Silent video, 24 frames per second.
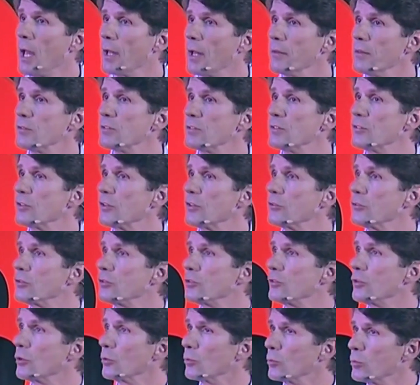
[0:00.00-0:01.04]
And this is a
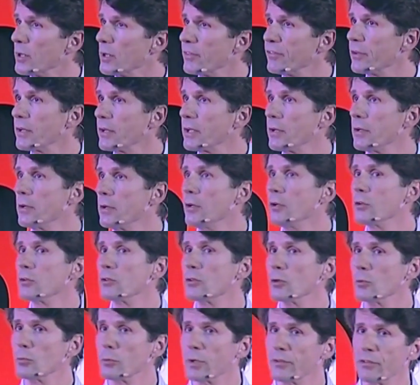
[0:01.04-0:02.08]
terrific,
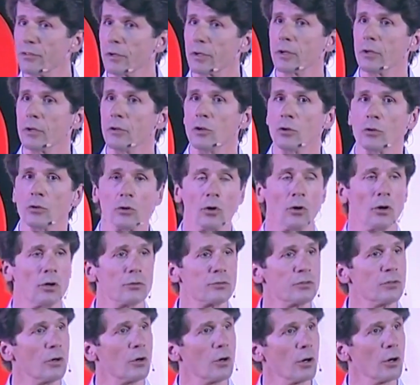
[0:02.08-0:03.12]
terrific
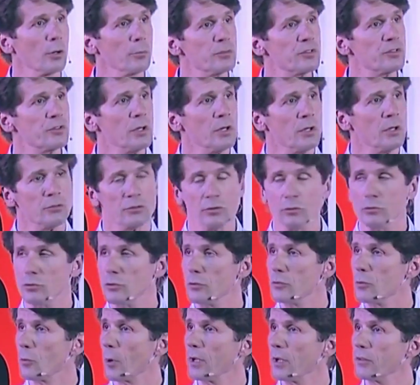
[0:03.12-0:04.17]
call to arms to
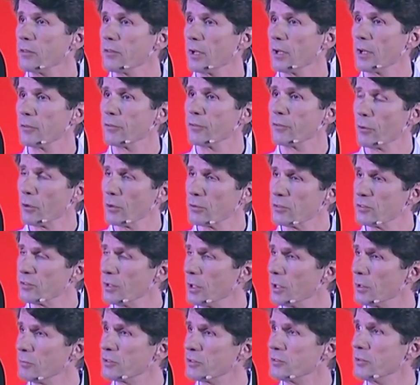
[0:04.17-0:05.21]
do the right thing for
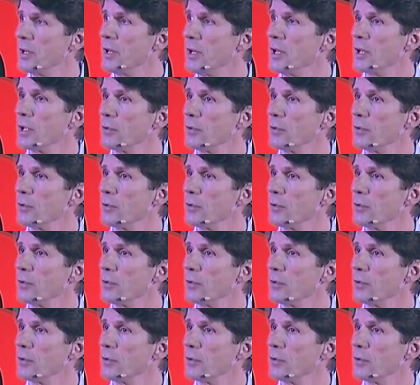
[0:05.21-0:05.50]
ourselves